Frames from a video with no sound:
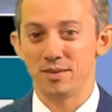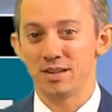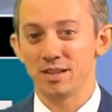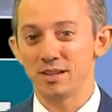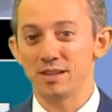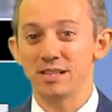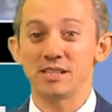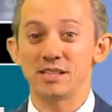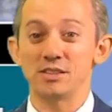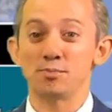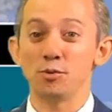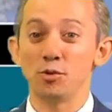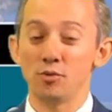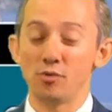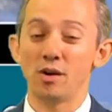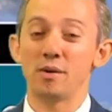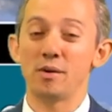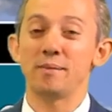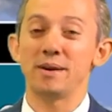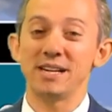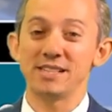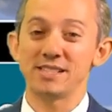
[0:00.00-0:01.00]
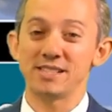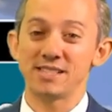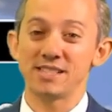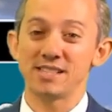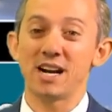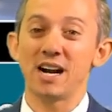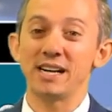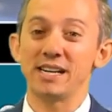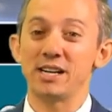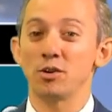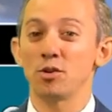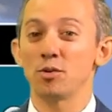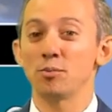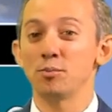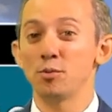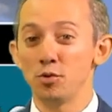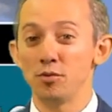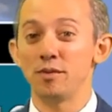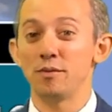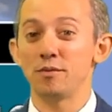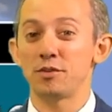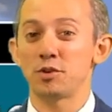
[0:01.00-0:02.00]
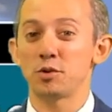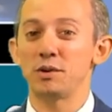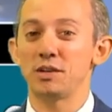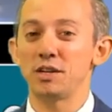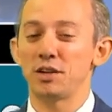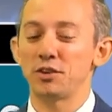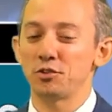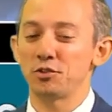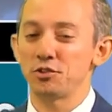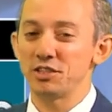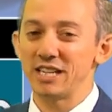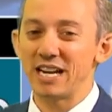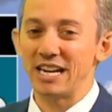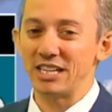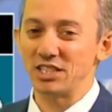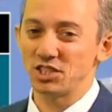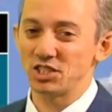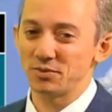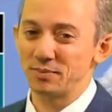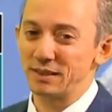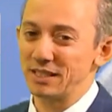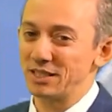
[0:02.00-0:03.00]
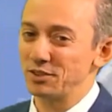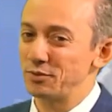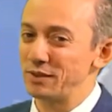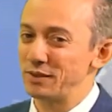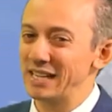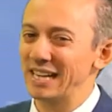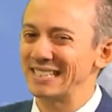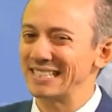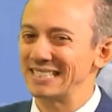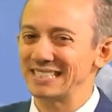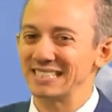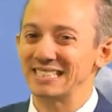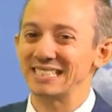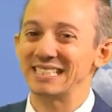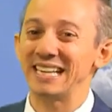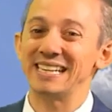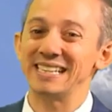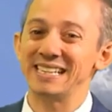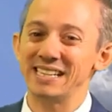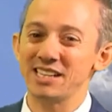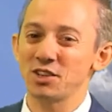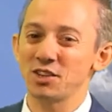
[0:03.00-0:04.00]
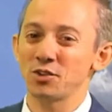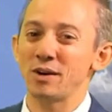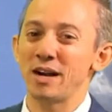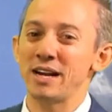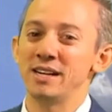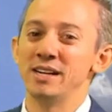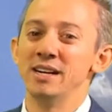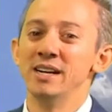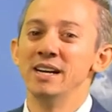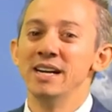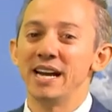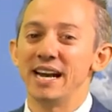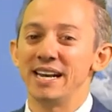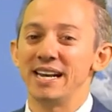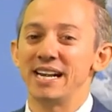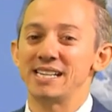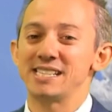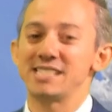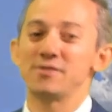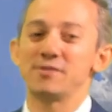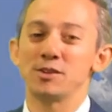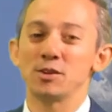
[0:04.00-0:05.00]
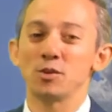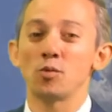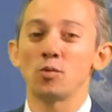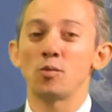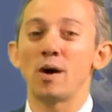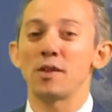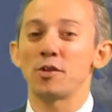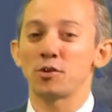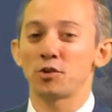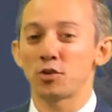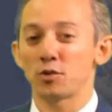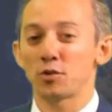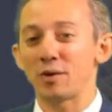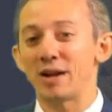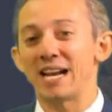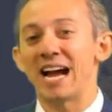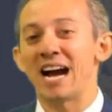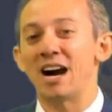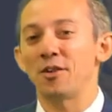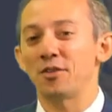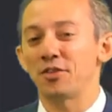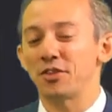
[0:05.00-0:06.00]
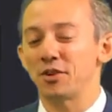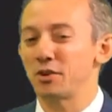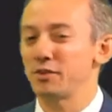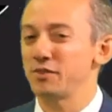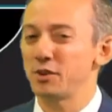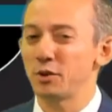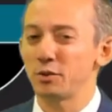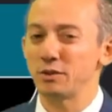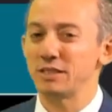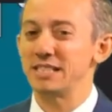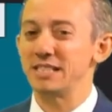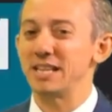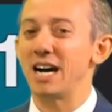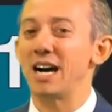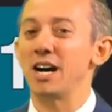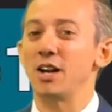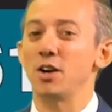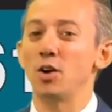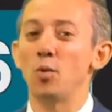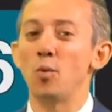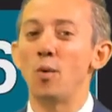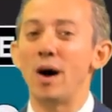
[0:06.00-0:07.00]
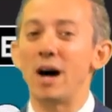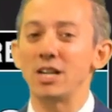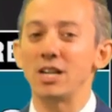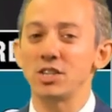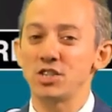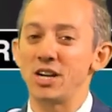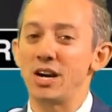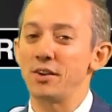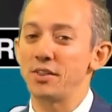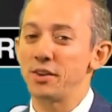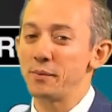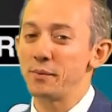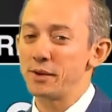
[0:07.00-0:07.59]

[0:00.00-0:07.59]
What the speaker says: at least move them inside here or move them to another day, just because we got this lightning threat and that severe weather threat out there, even though it's not a washout.